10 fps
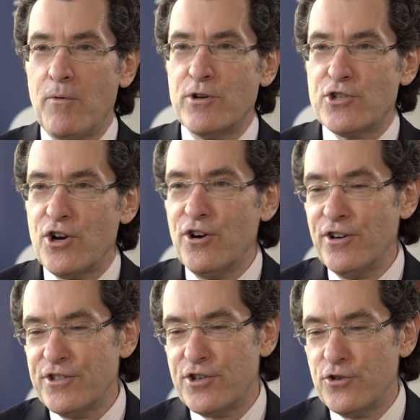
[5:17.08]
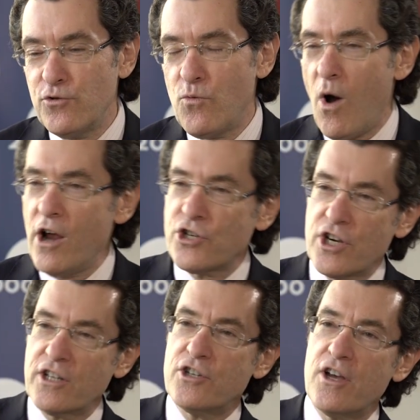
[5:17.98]
returned to
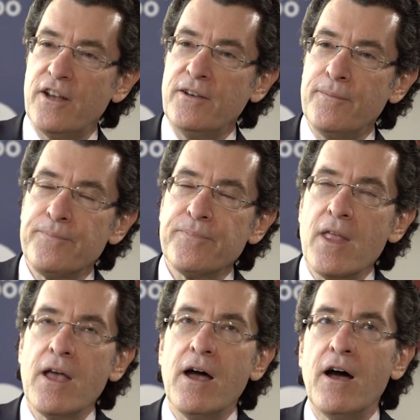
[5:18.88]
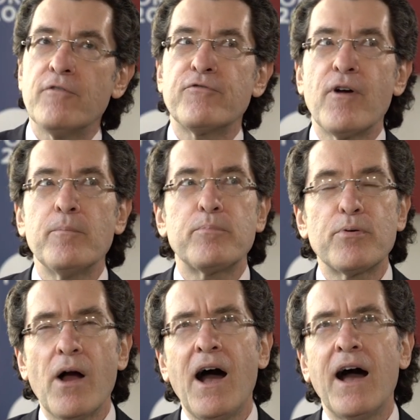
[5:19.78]
Washington from
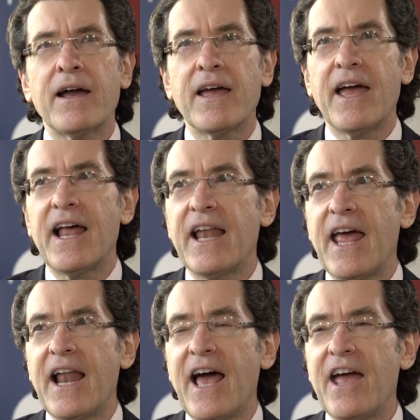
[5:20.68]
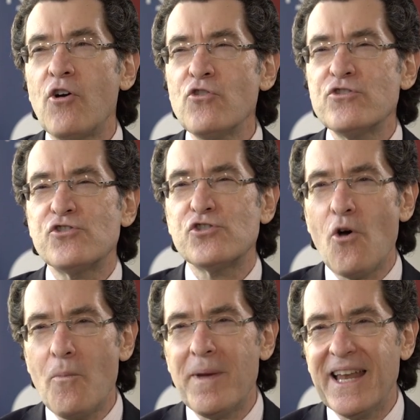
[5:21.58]
Prague, and I heard
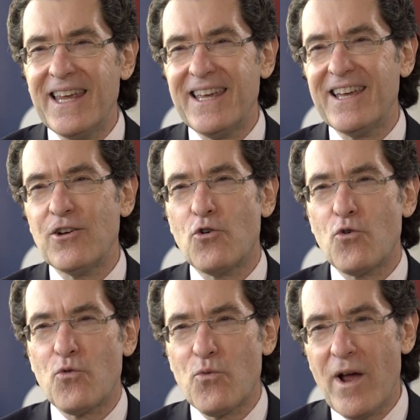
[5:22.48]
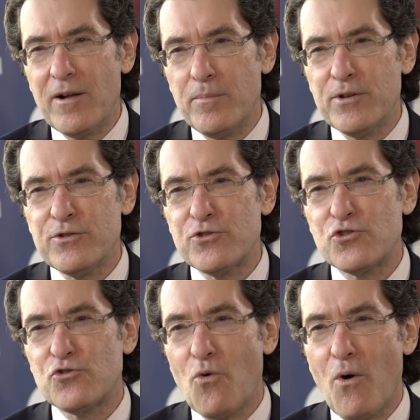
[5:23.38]
so many incredible
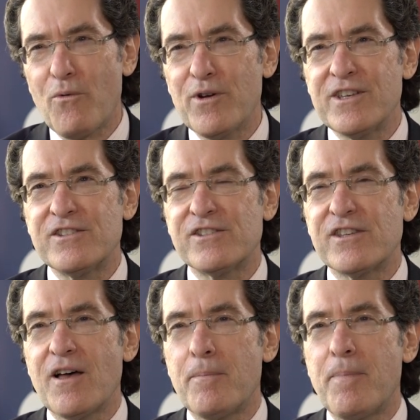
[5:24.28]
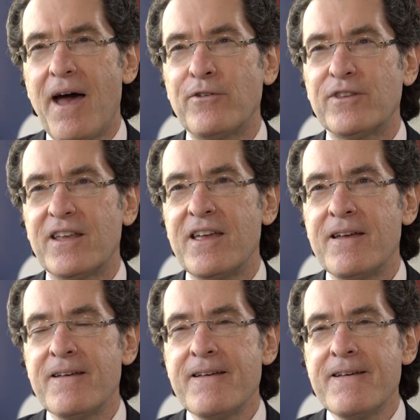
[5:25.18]
stories about the